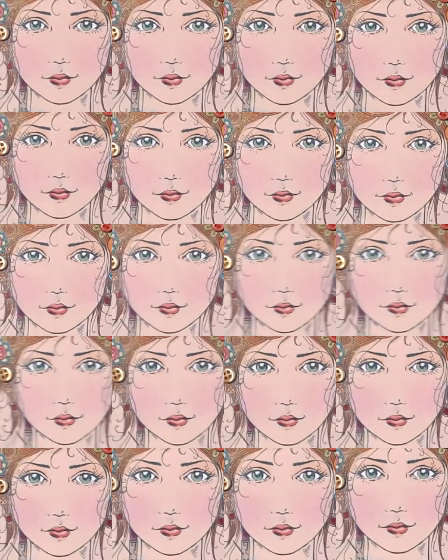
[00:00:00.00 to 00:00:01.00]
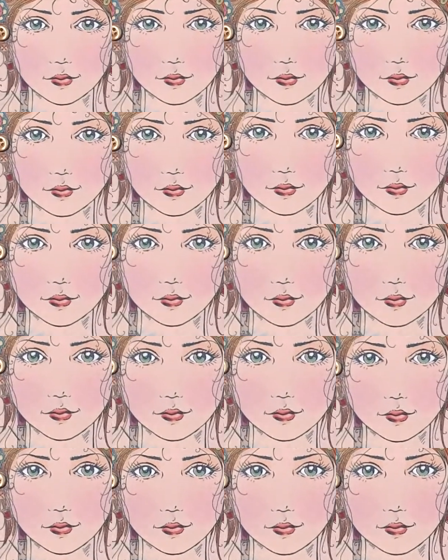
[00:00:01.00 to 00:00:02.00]
And I used
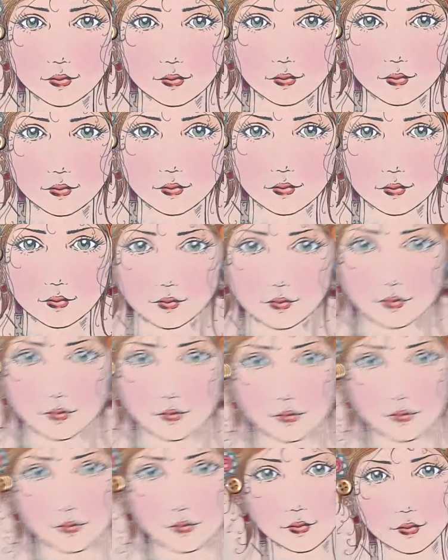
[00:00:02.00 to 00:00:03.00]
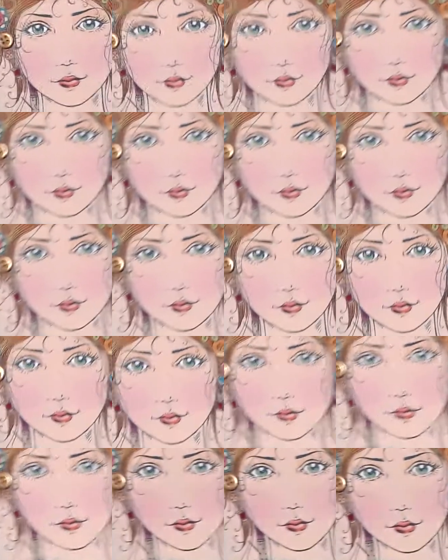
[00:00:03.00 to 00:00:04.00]
Tilda paper again,